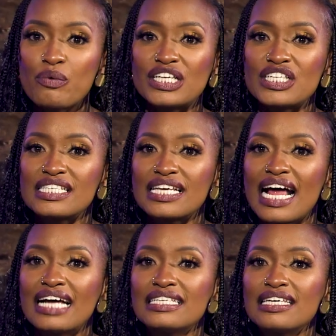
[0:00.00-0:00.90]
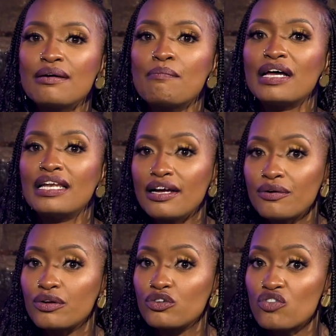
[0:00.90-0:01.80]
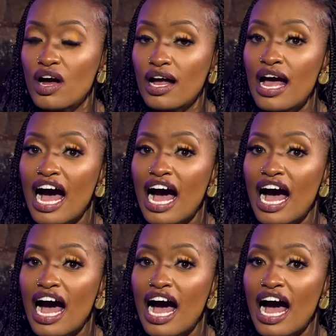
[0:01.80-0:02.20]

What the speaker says: which is an anti-malarial drug.